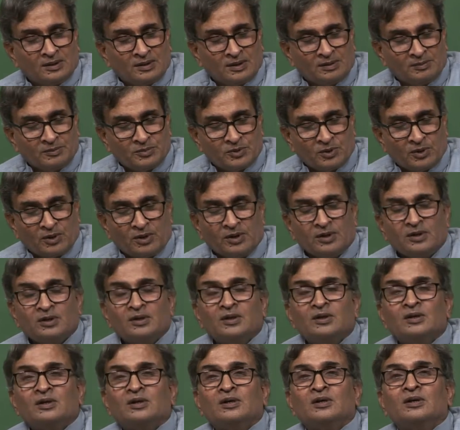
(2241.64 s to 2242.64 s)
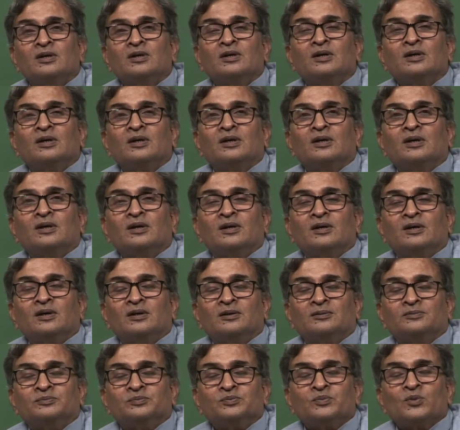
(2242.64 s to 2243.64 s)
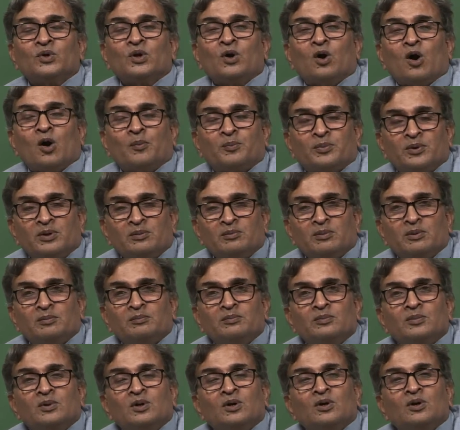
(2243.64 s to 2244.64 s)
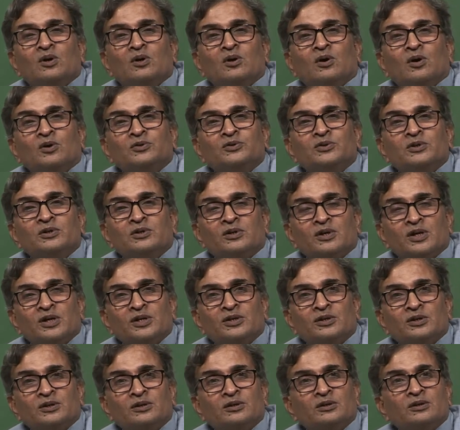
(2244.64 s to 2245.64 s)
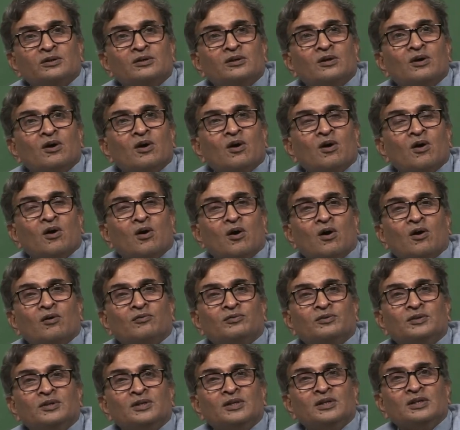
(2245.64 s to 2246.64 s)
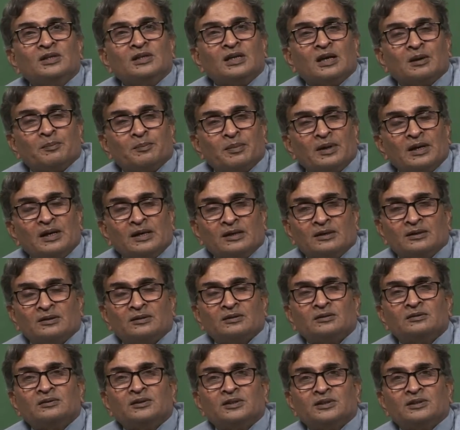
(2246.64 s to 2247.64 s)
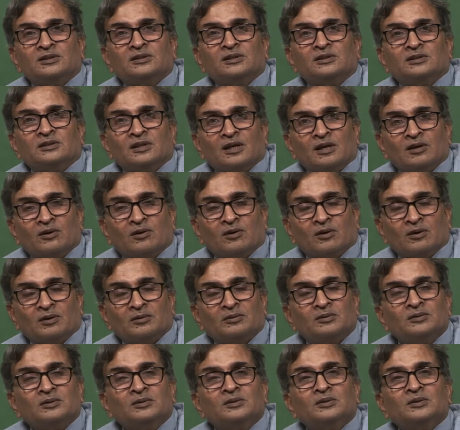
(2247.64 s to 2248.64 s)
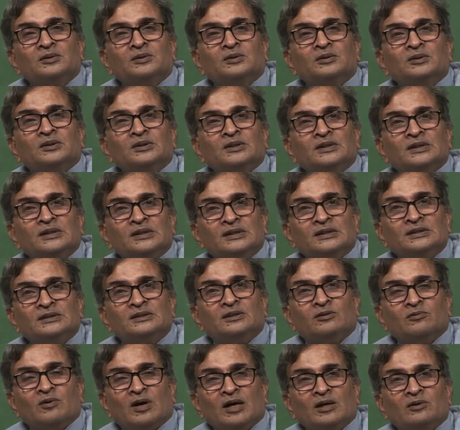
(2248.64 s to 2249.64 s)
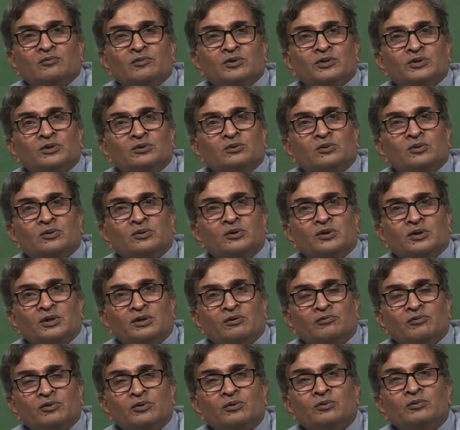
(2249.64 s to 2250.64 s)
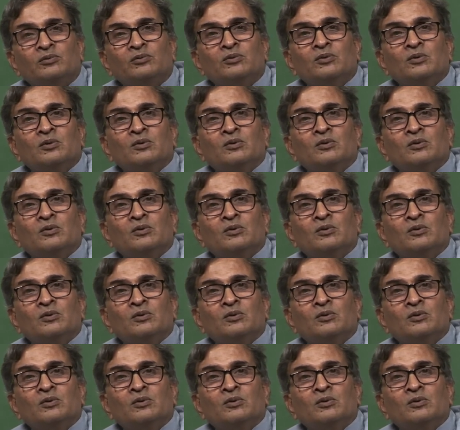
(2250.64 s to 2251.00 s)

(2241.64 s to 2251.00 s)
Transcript: I am sorry, uh, optimum concentration of the repellent, this is the silicon, is the one which is going to give you